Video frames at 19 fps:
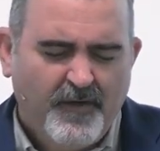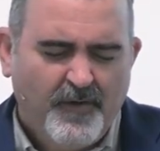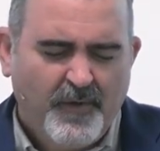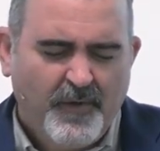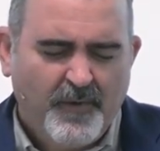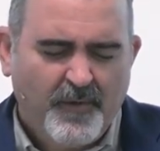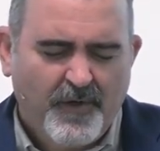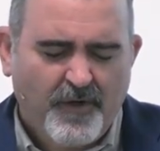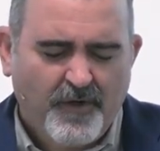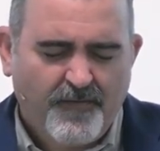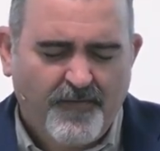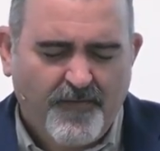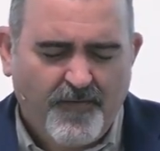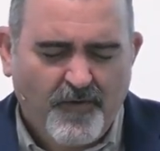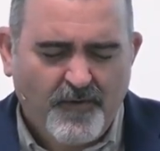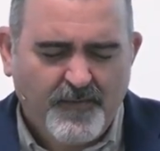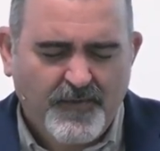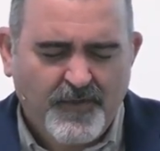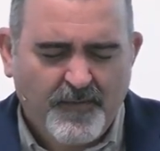We would
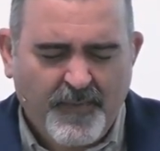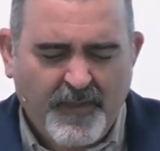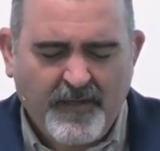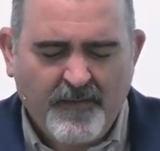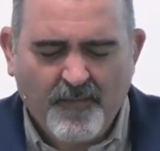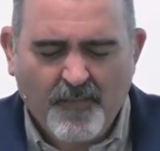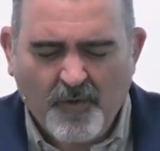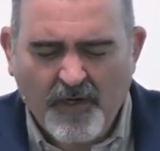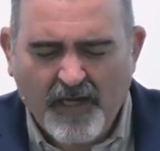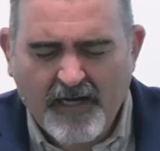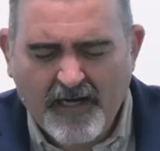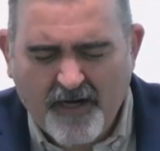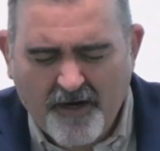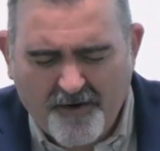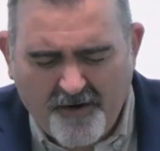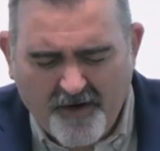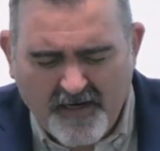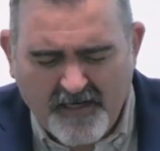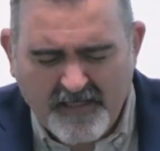conform to be more like
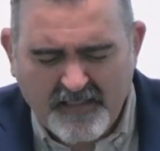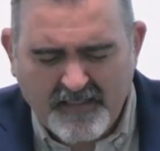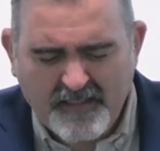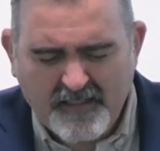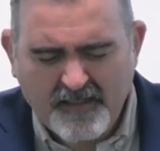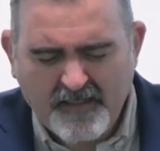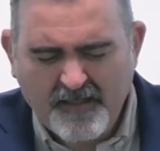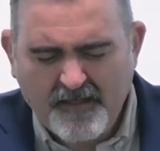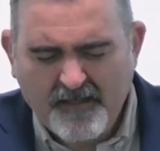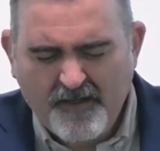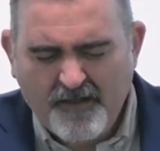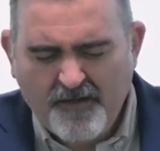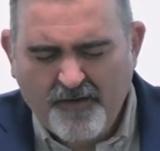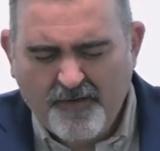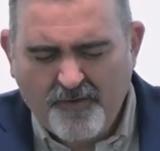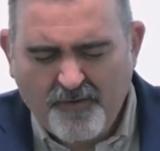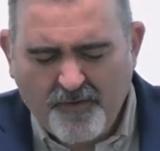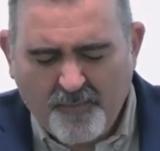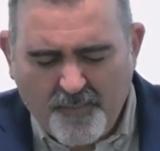Christ
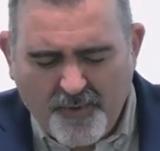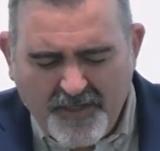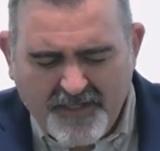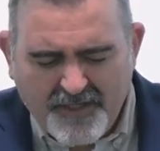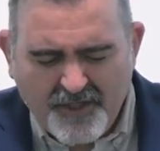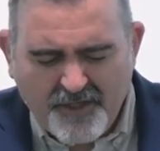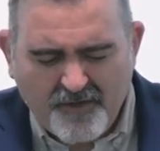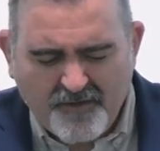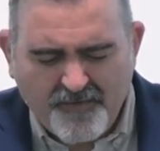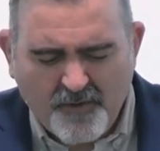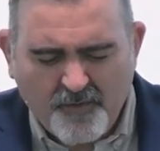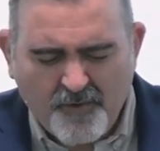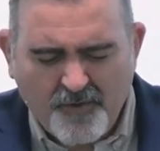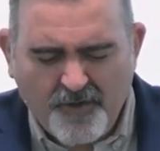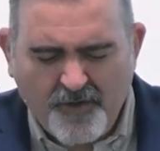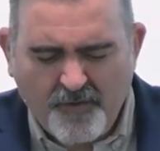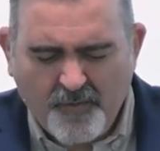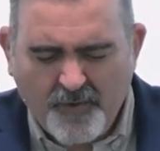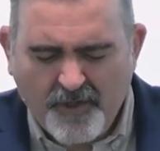through the preaching of your
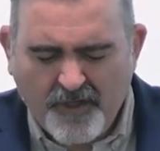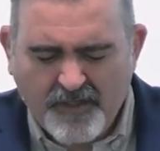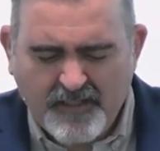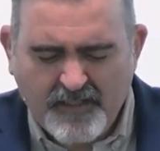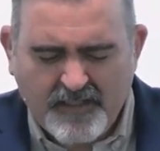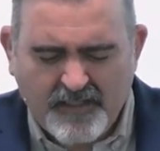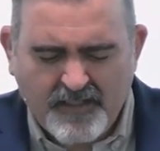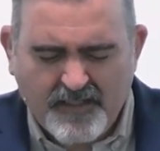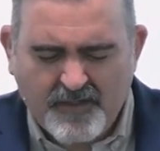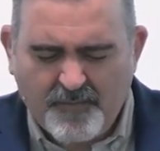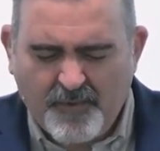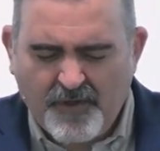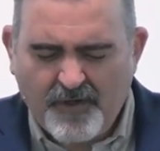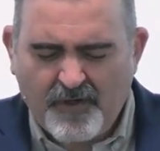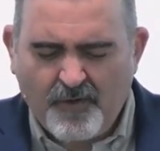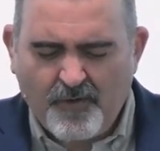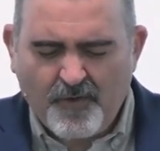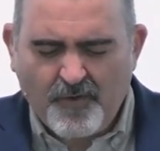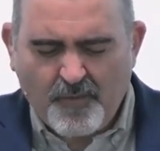word. We ask that the
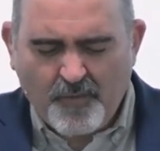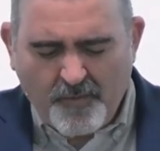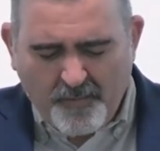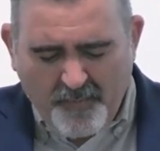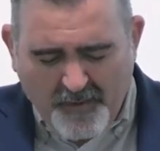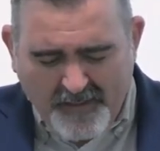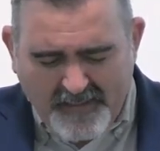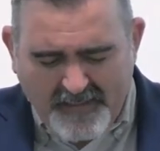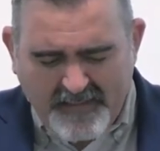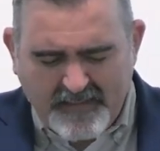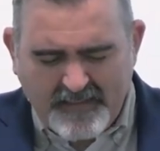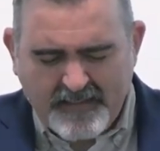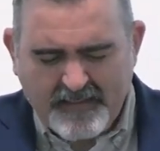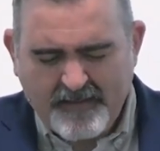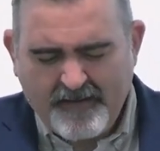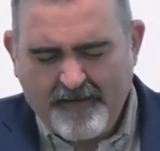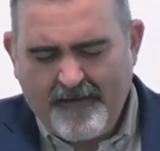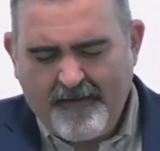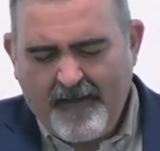Spirit, Lord, would please
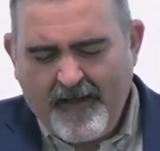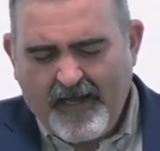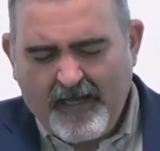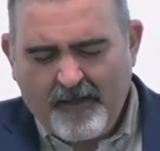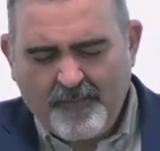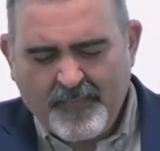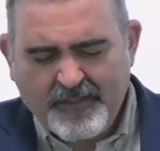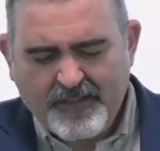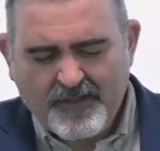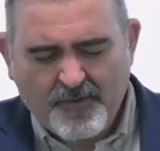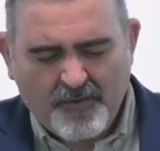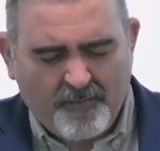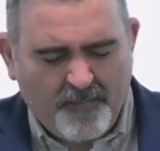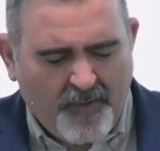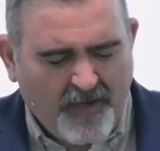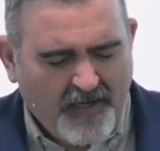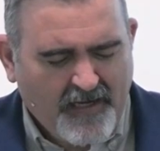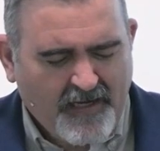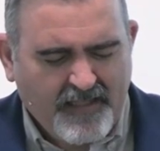help us to
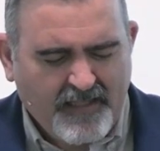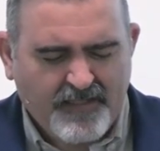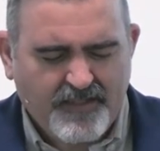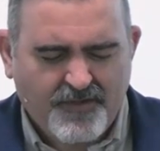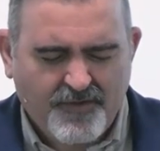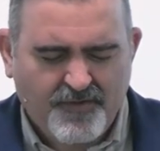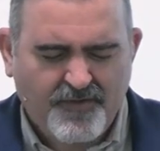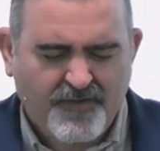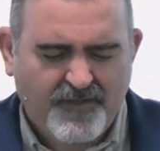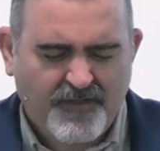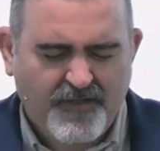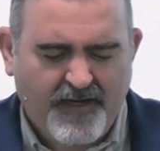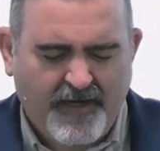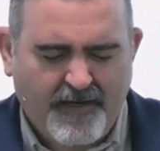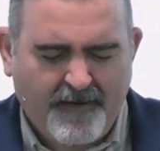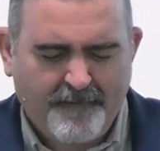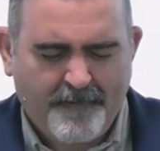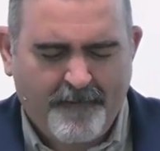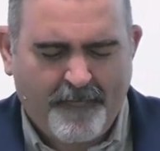apply these truths
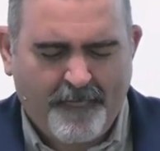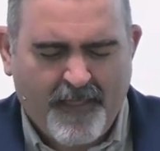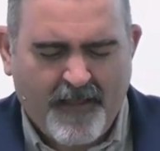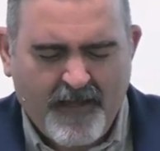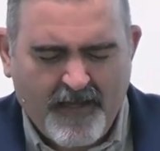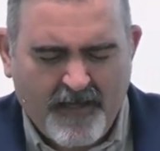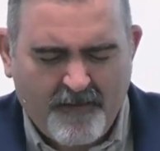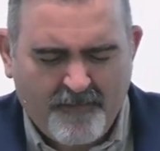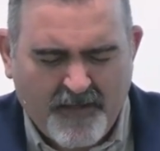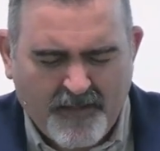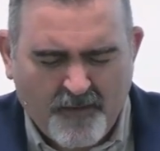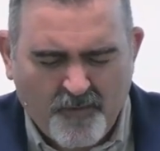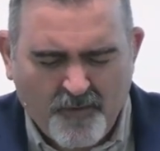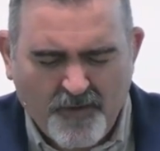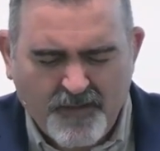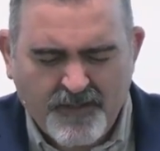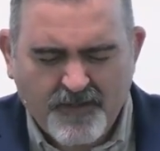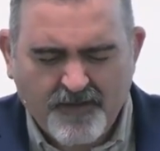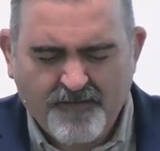today. And may the
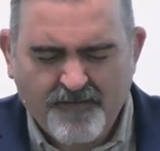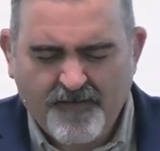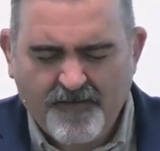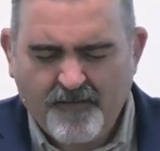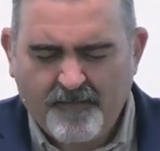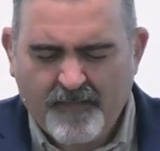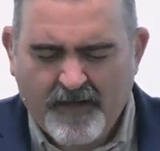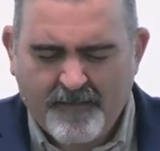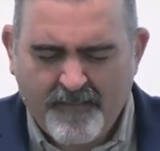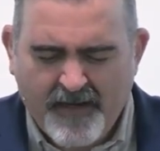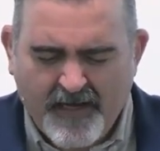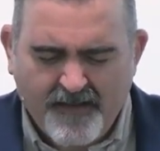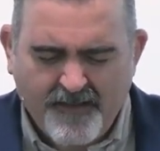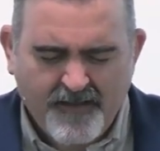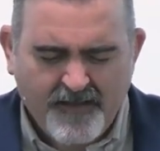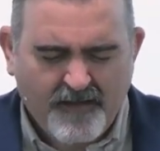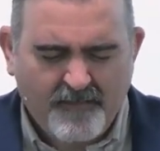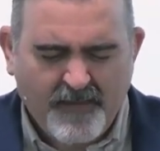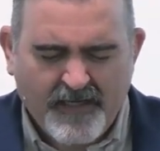words of my
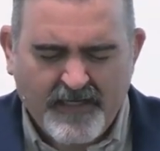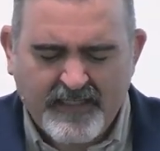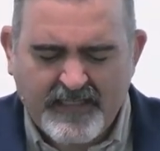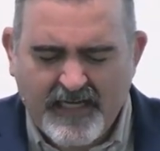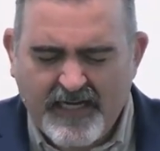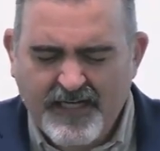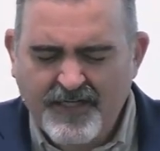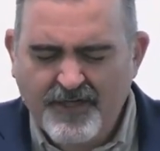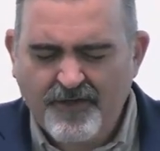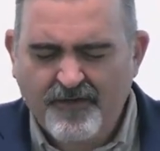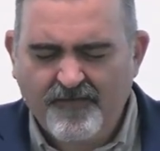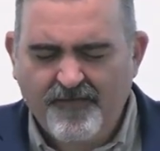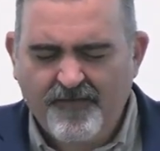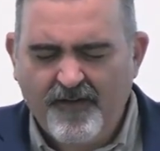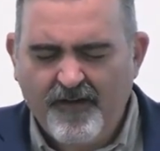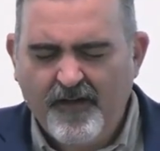mouth and the meditation of